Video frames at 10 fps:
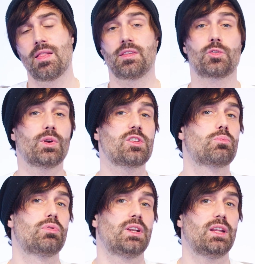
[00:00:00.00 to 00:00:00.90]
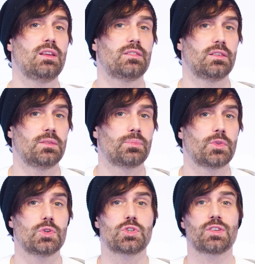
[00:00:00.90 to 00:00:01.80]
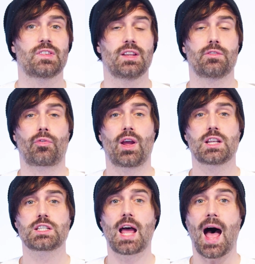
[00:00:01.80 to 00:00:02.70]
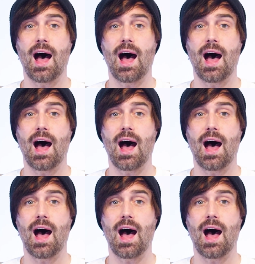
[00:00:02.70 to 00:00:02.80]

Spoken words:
This one is pretty easy. You just say in French,